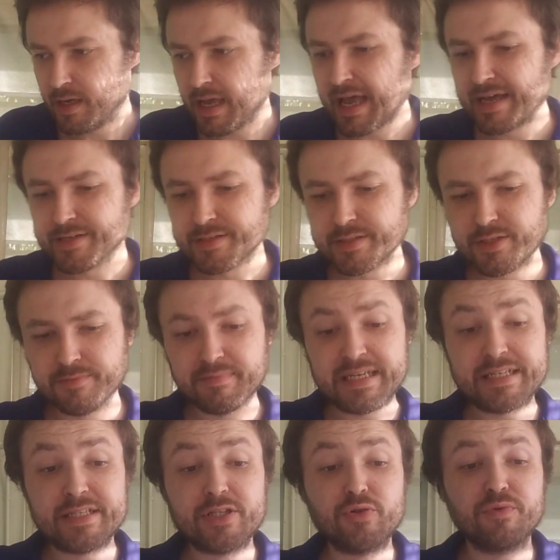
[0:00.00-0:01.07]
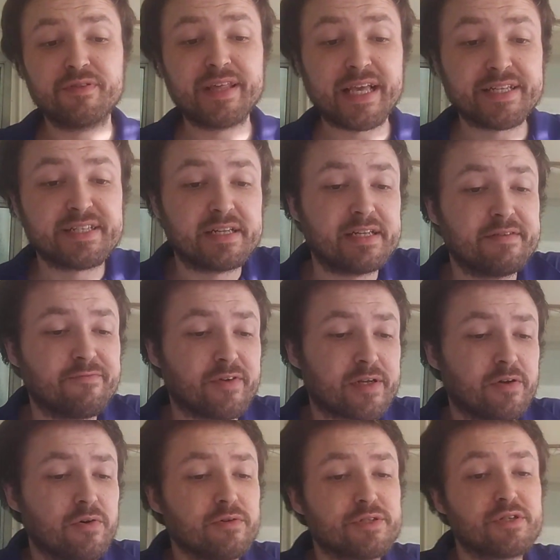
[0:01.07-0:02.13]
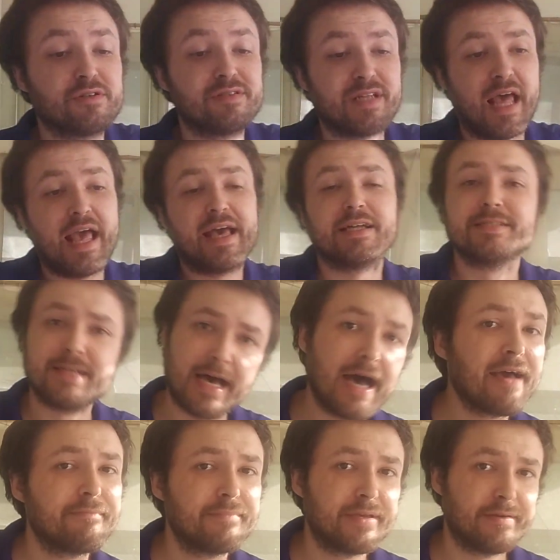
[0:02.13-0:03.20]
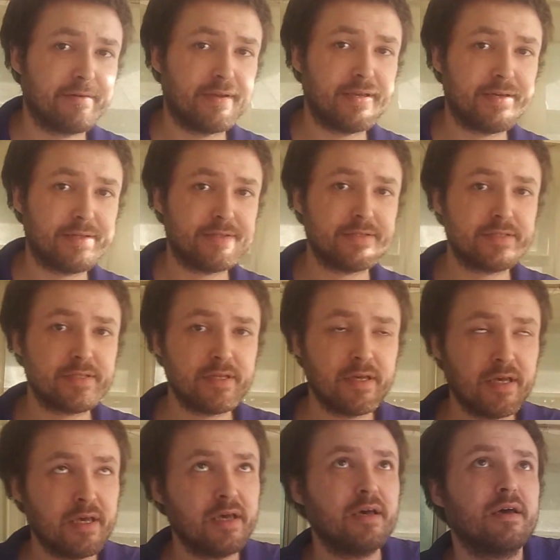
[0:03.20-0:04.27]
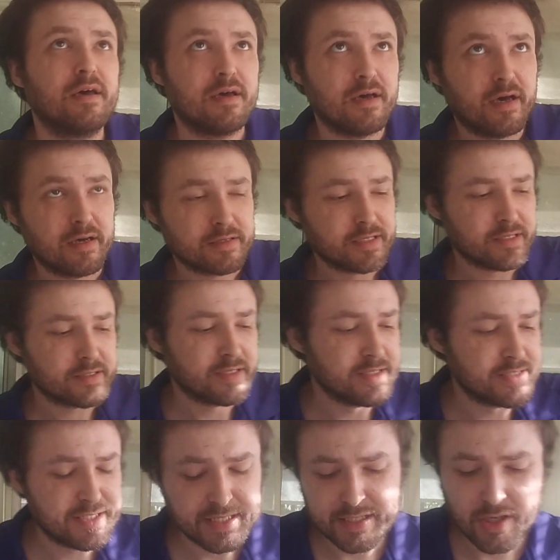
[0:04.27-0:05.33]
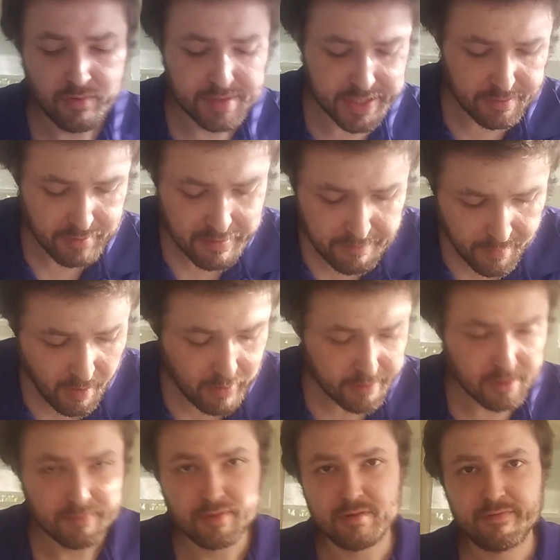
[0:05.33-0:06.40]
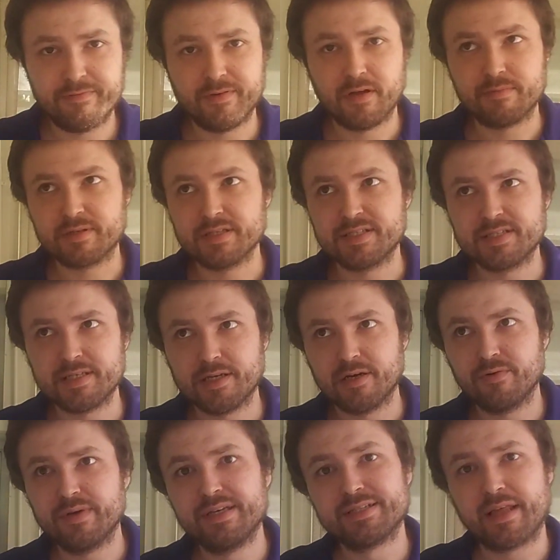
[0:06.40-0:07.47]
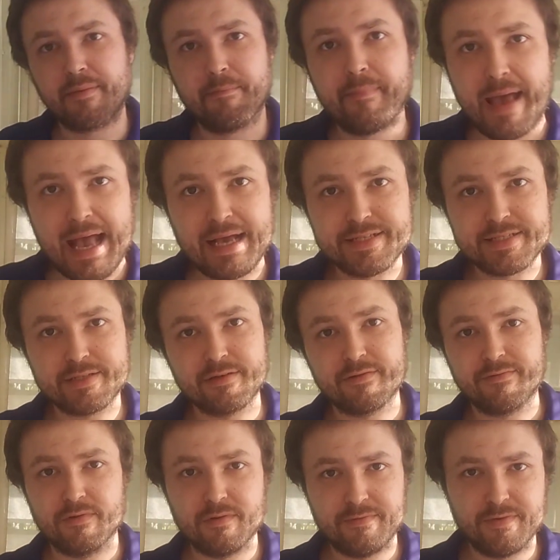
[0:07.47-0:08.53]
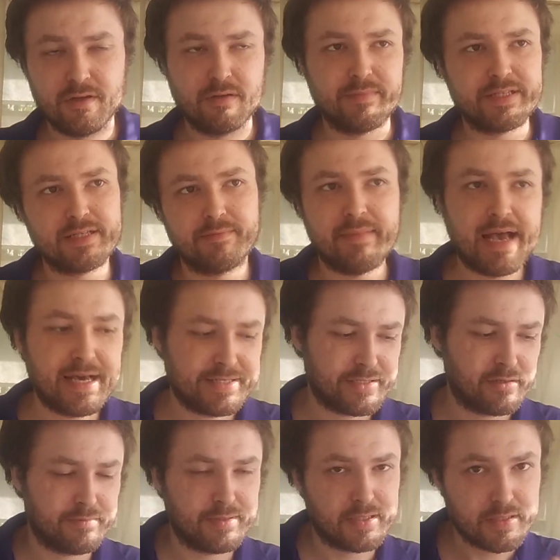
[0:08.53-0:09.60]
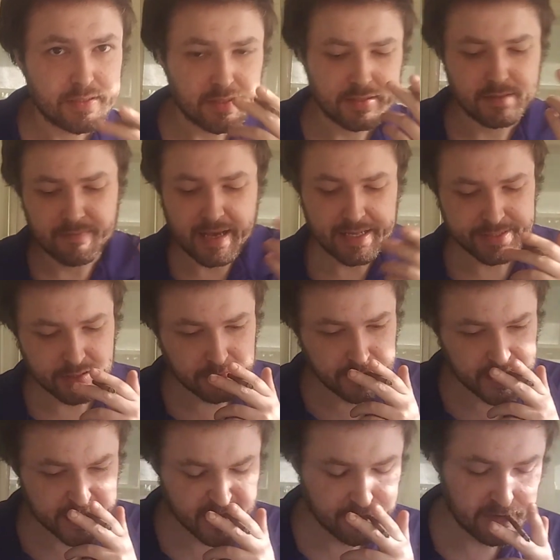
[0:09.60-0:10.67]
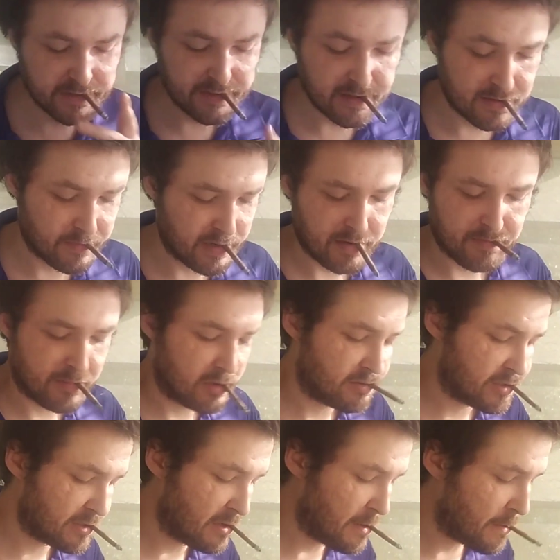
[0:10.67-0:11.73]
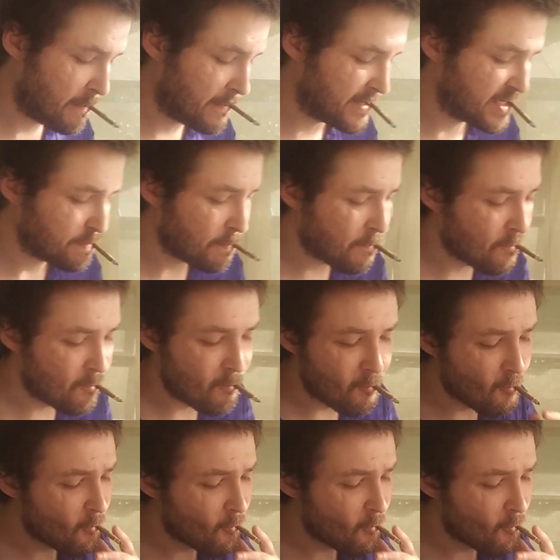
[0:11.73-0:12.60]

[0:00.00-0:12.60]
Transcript: and to mean new things to different cultures and time periods. Uh, Casino is a remarkable film. Casino is a masterful film. It's a masterpiece. It's a masterpiece of the cinema, most certainly. Hmm.